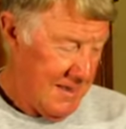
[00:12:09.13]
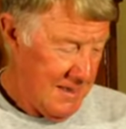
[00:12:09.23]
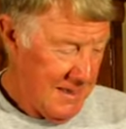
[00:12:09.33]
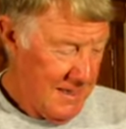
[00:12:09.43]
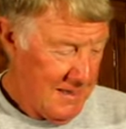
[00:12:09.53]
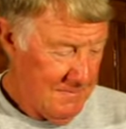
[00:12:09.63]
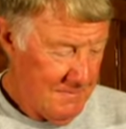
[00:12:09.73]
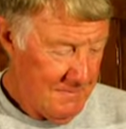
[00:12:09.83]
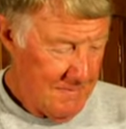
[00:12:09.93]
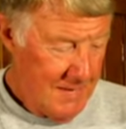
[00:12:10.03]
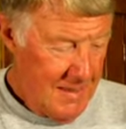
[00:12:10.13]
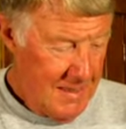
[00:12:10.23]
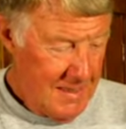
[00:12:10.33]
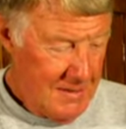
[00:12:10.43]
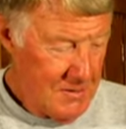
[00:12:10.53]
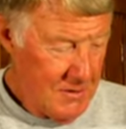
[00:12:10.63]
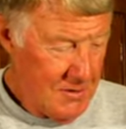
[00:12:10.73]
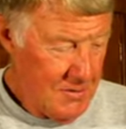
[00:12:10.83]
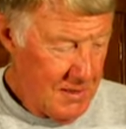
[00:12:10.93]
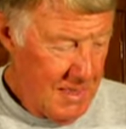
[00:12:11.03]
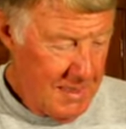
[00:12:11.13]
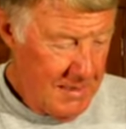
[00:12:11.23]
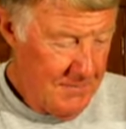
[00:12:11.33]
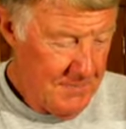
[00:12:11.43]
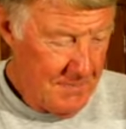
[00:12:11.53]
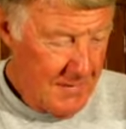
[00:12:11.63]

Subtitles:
And then, as you're doing that,